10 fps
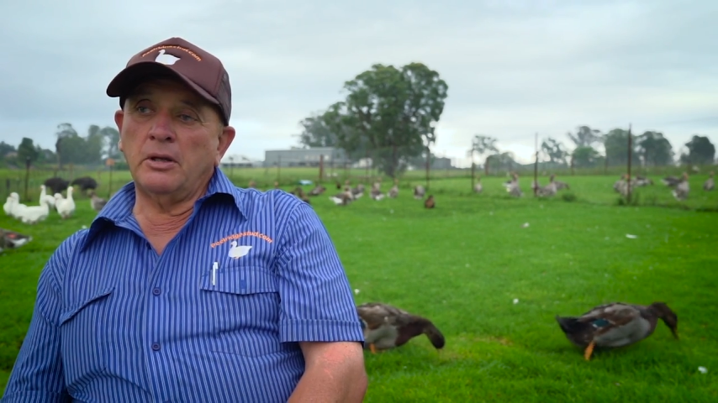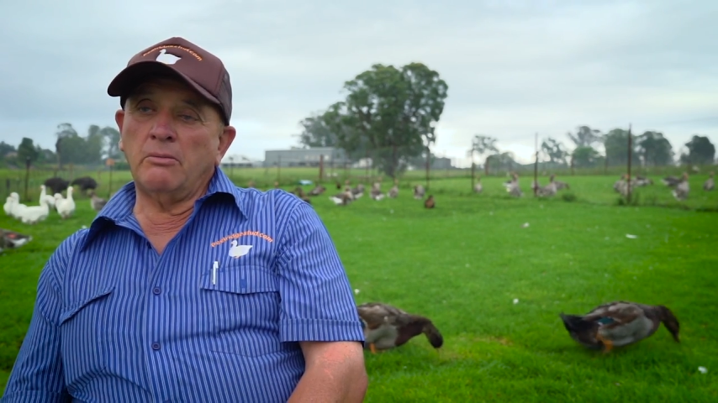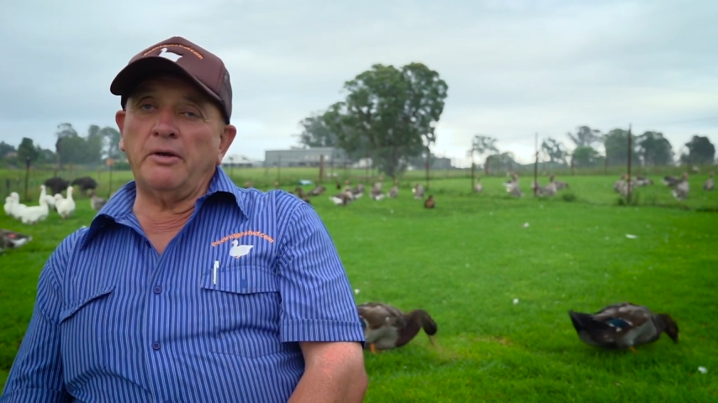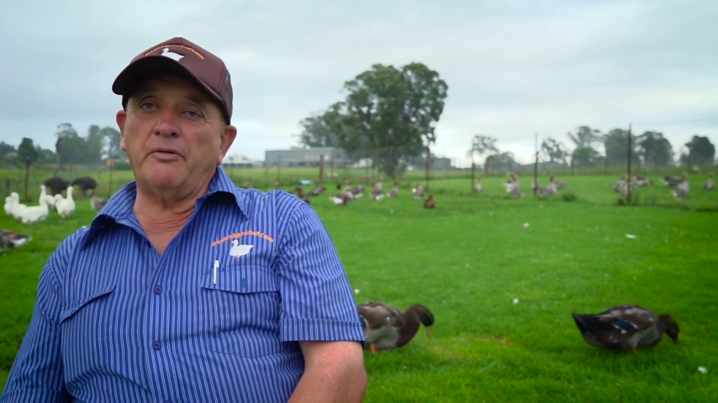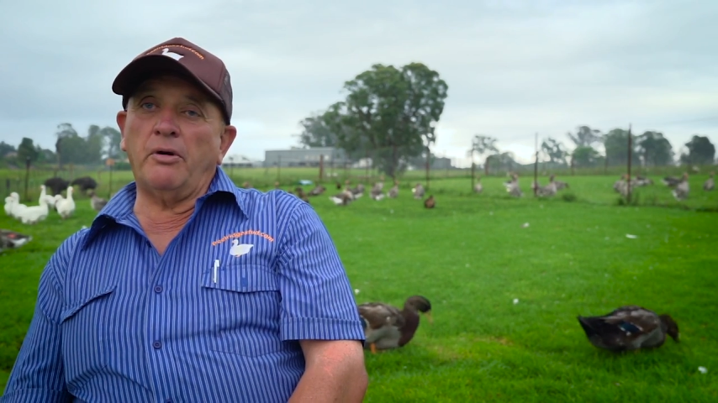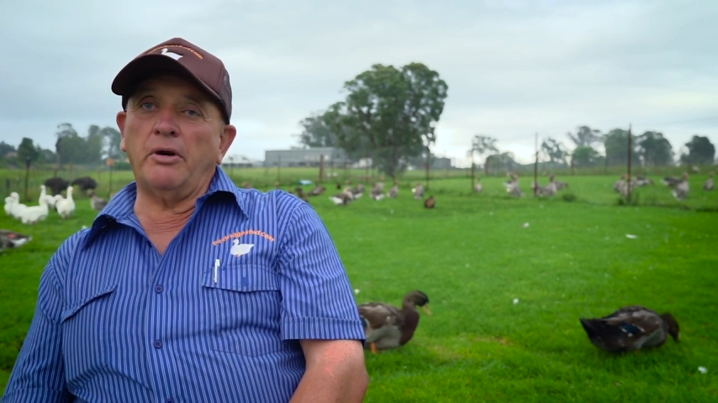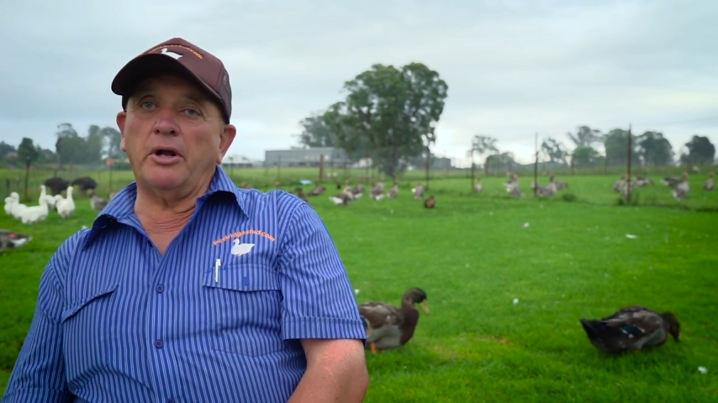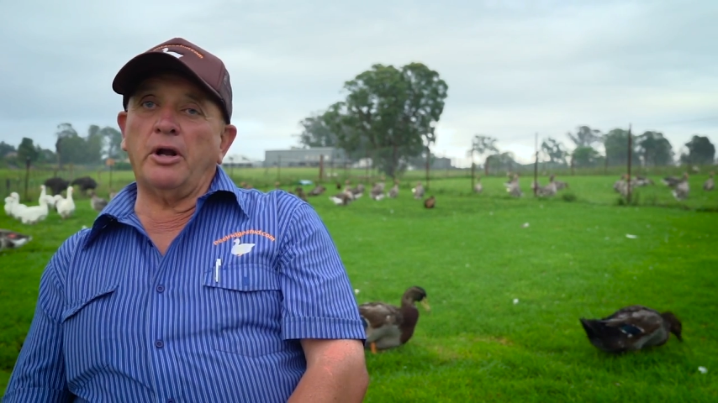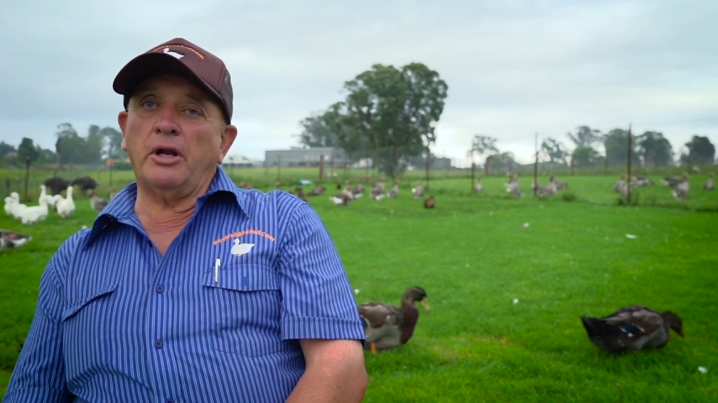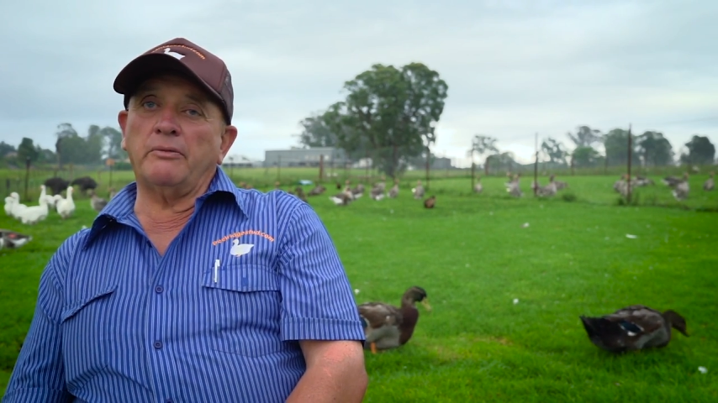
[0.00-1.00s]
Well, if you already
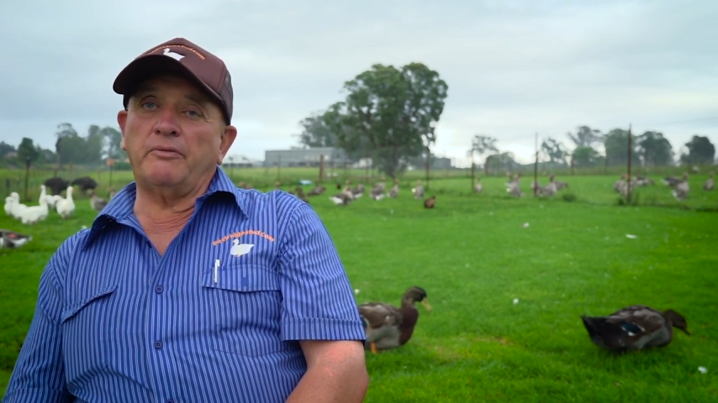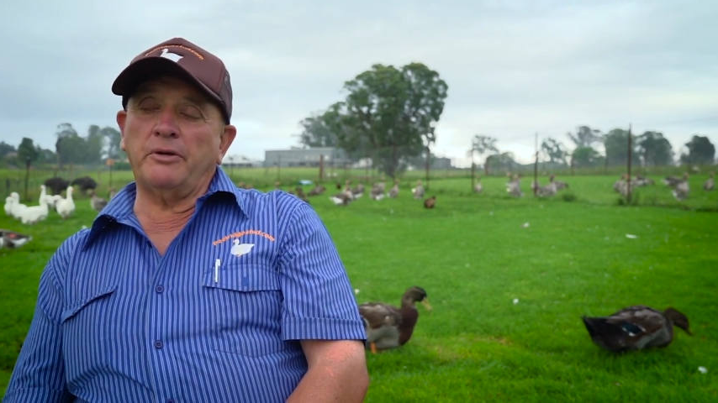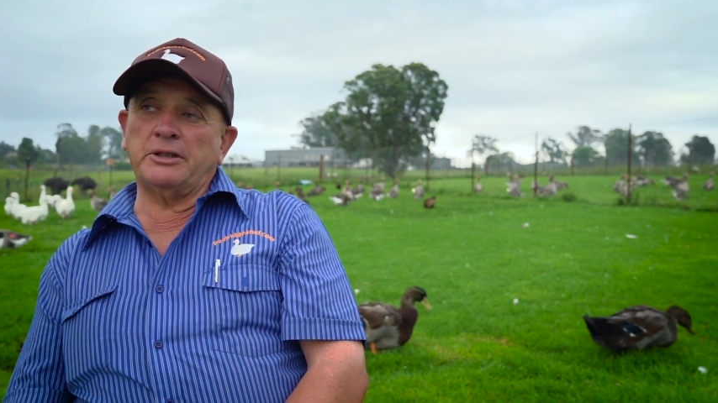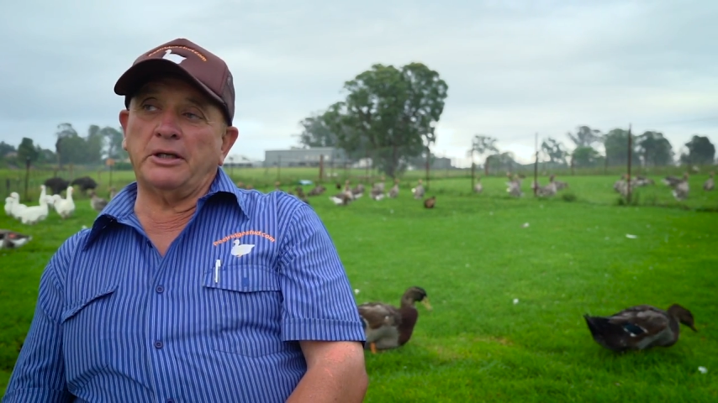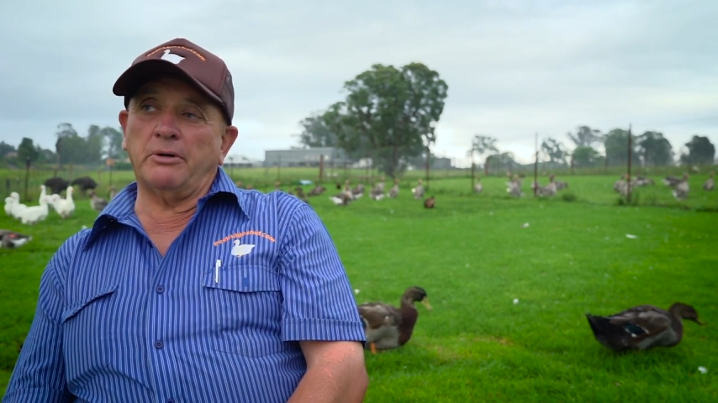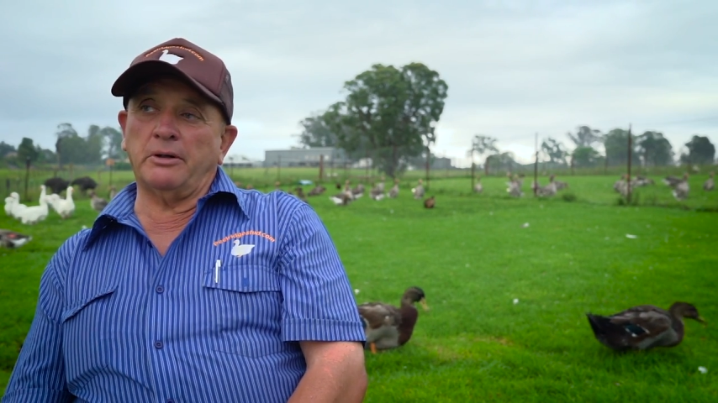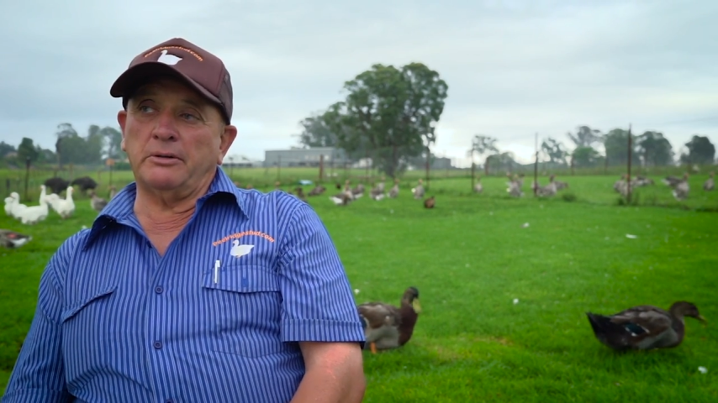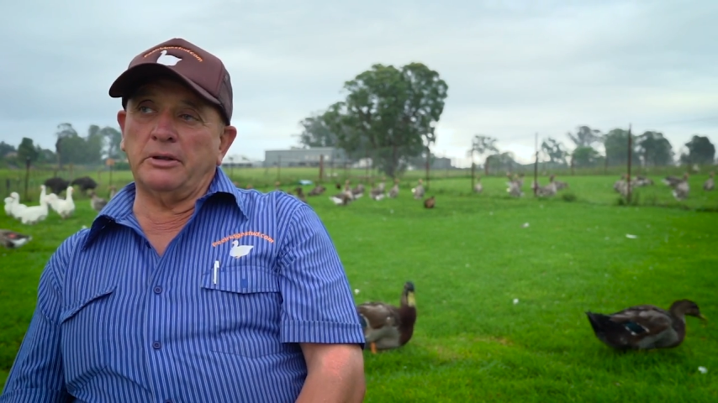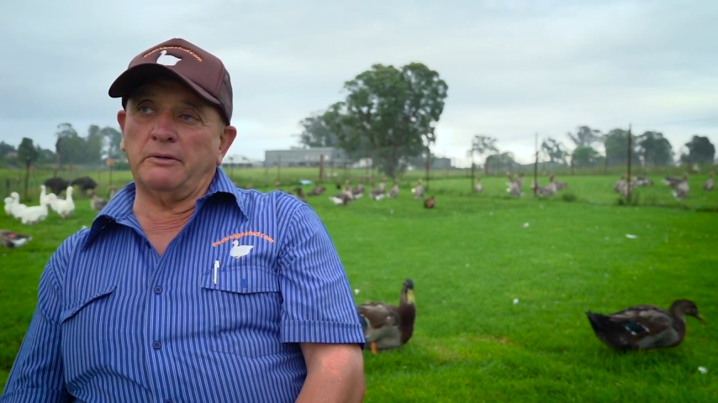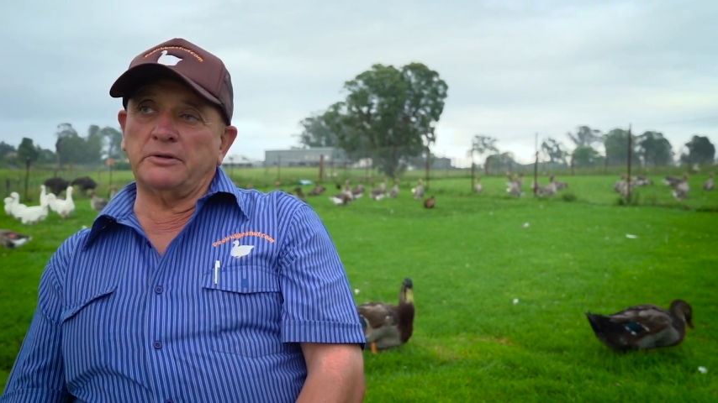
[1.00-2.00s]
got, first thing you
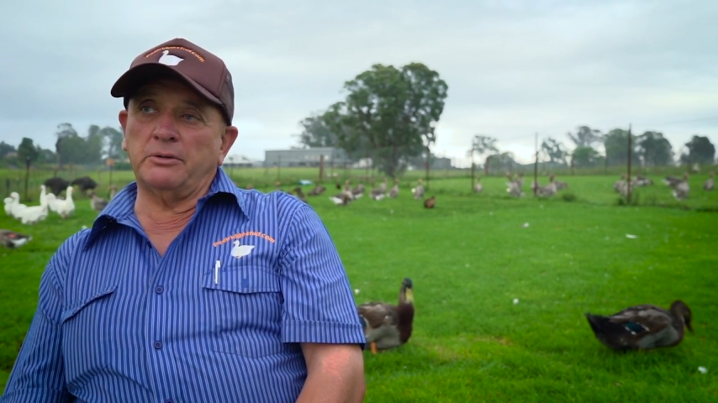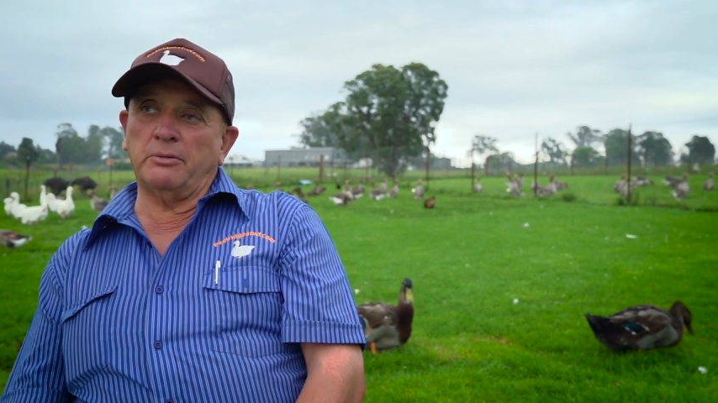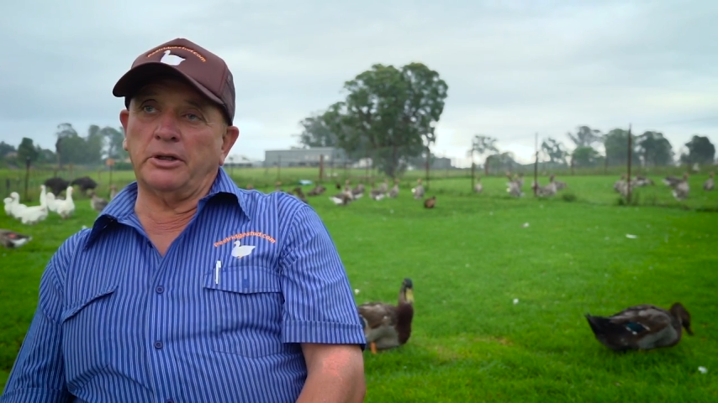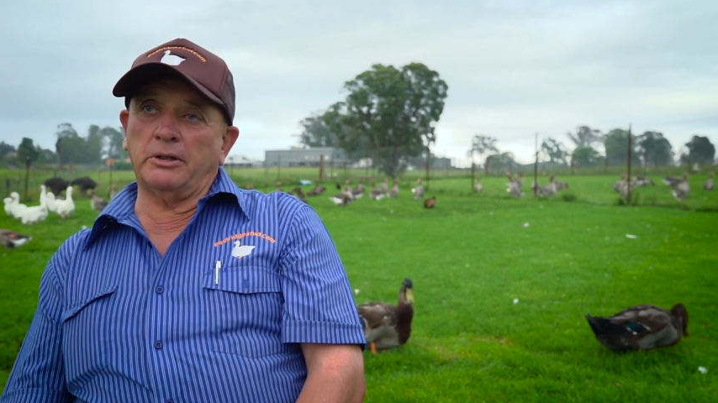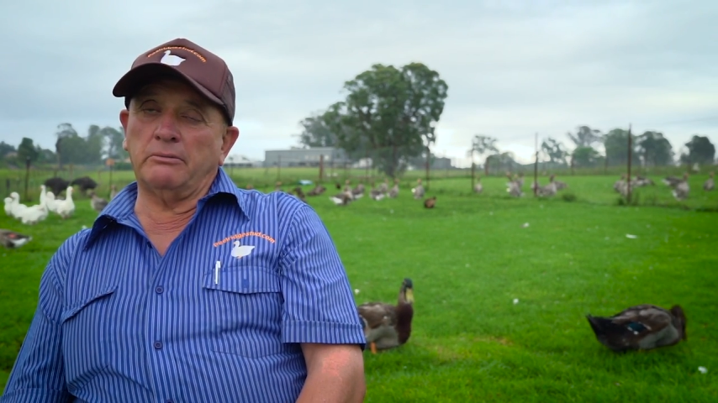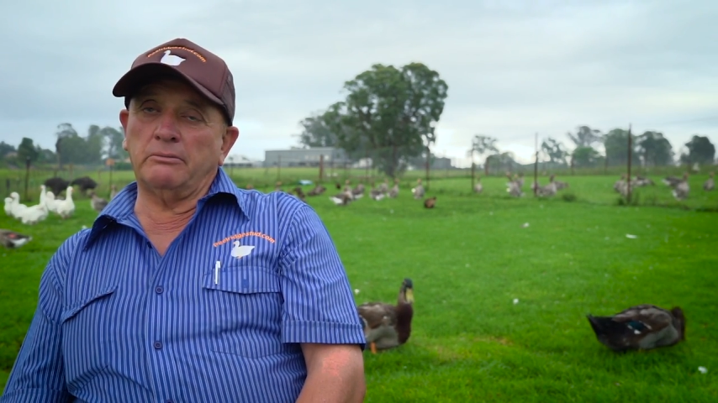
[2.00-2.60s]
obviously want it